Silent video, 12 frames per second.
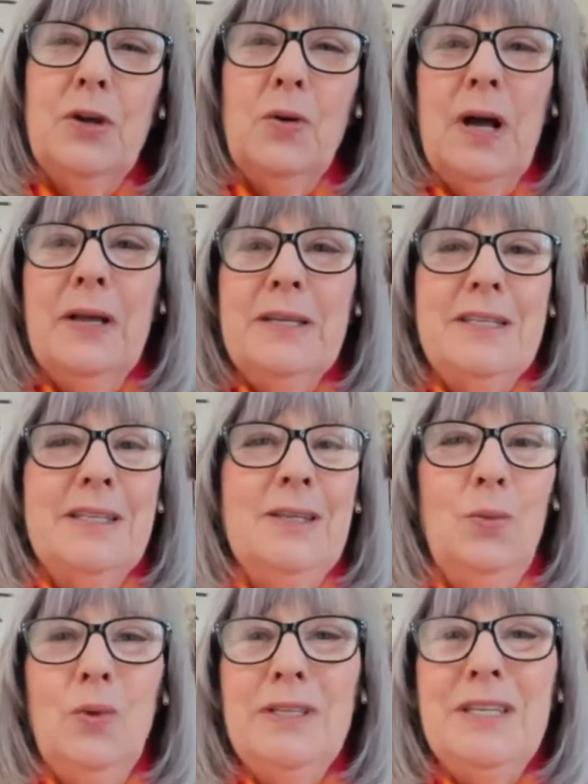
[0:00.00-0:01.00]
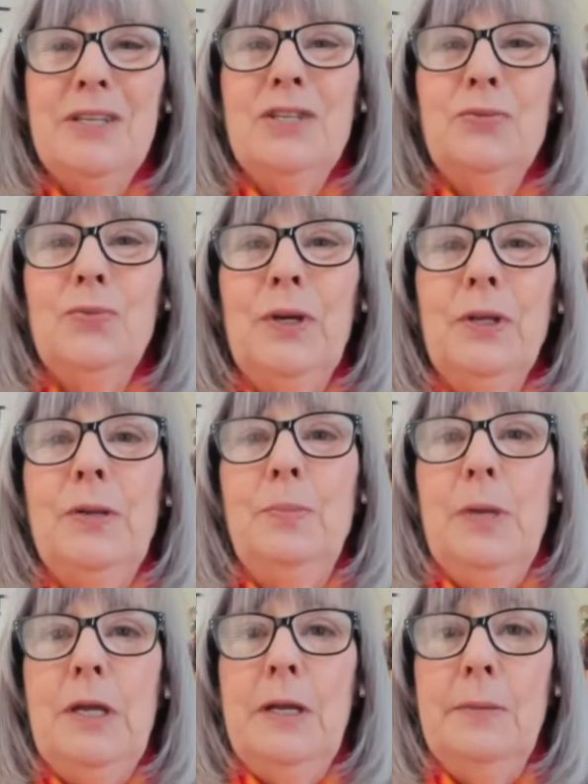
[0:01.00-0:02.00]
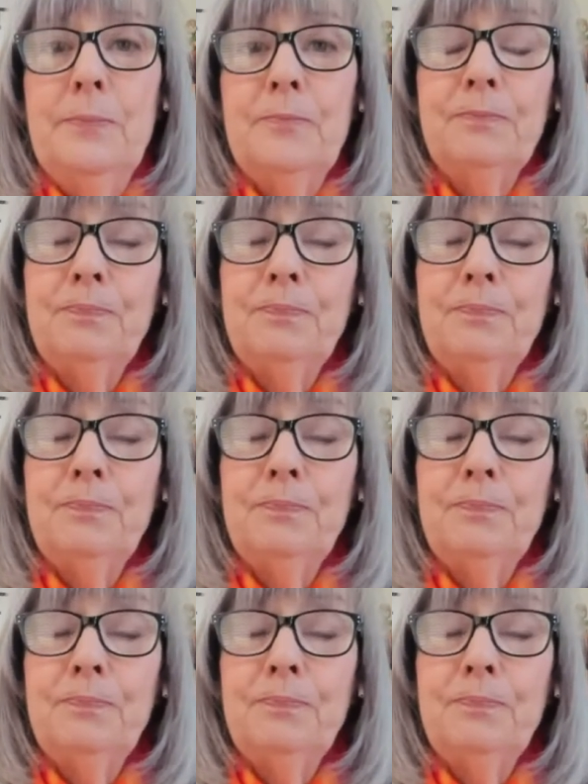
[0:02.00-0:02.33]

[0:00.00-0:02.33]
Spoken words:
honestly, what does it really mean?